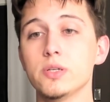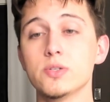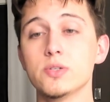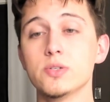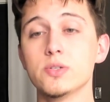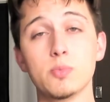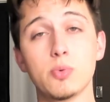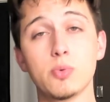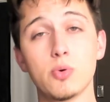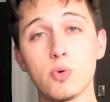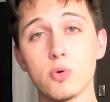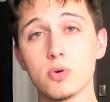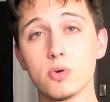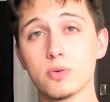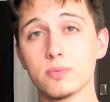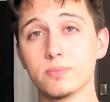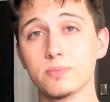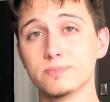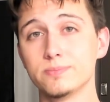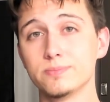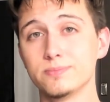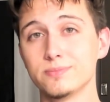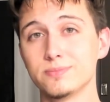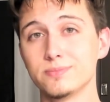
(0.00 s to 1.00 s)
support.
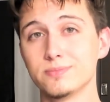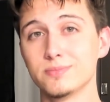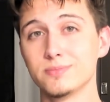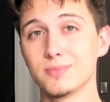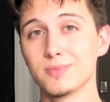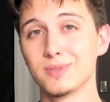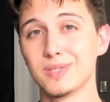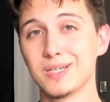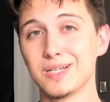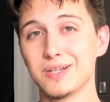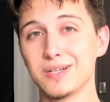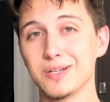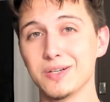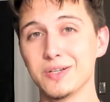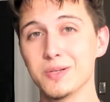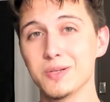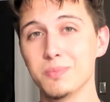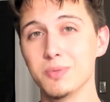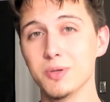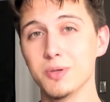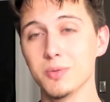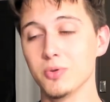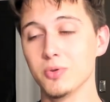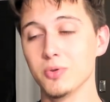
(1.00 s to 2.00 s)
I needed
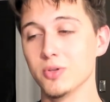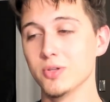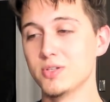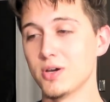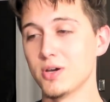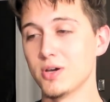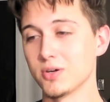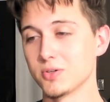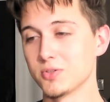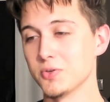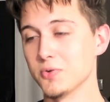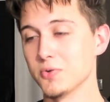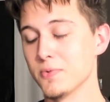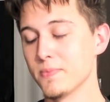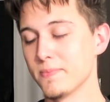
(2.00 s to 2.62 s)
people to talk to